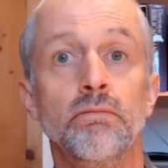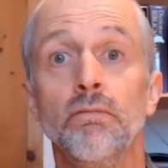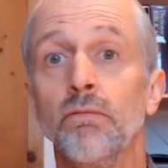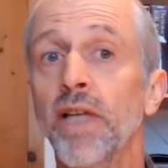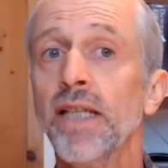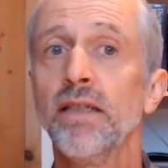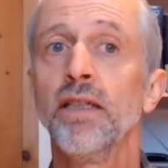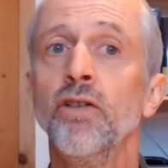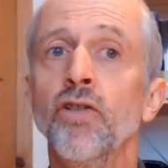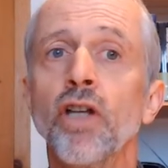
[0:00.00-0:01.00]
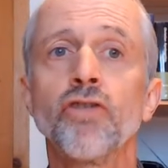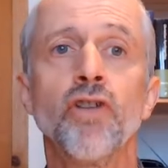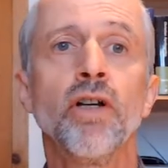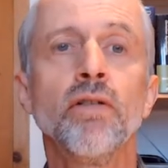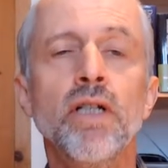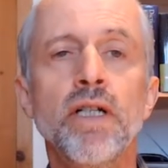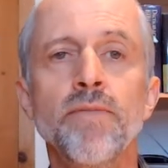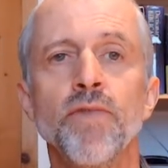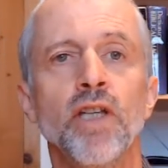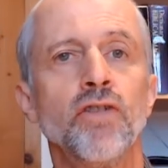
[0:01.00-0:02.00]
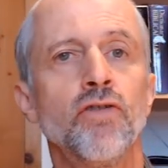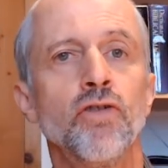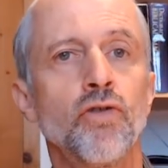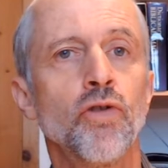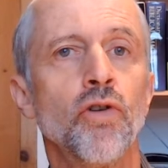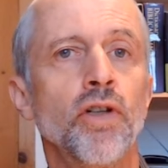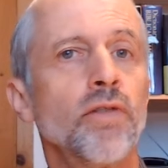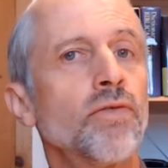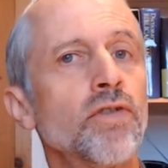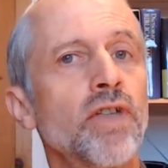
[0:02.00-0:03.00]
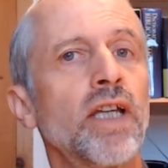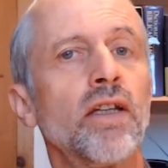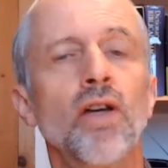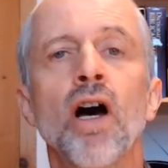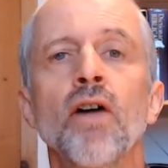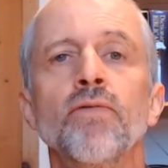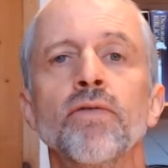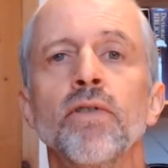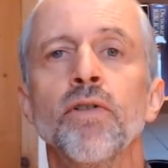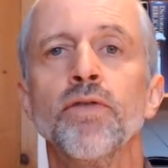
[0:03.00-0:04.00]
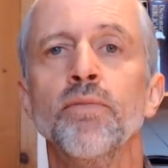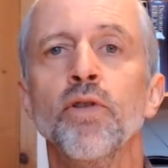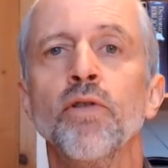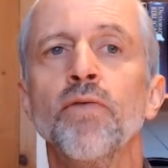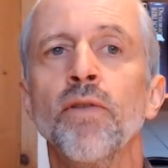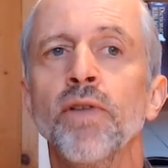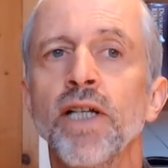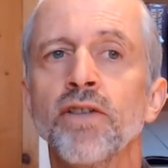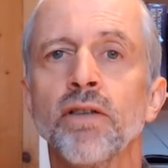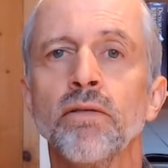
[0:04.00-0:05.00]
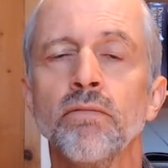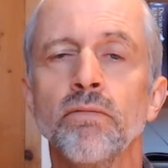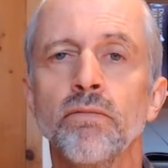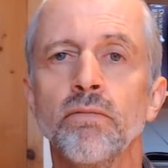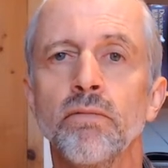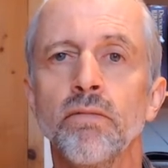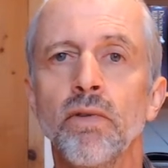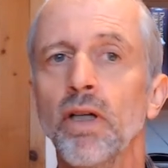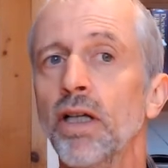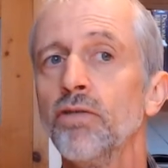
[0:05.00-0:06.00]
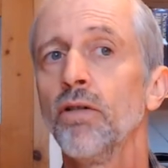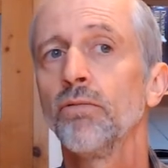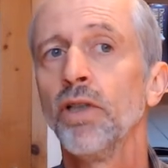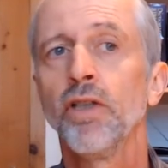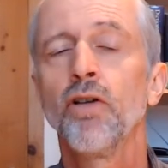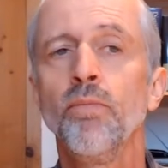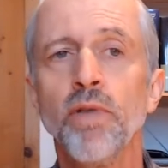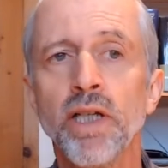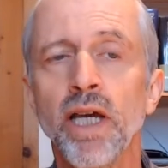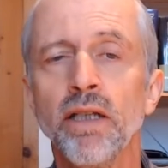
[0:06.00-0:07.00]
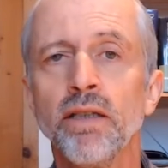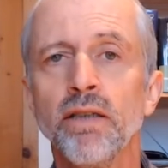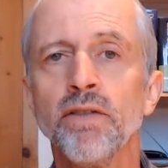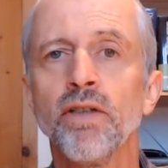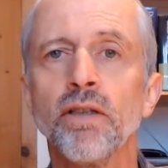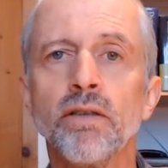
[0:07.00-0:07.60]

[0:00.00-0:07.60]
That, in a nutshell, is the story of the second half of the book of Revelation. It's not really complicated, is it?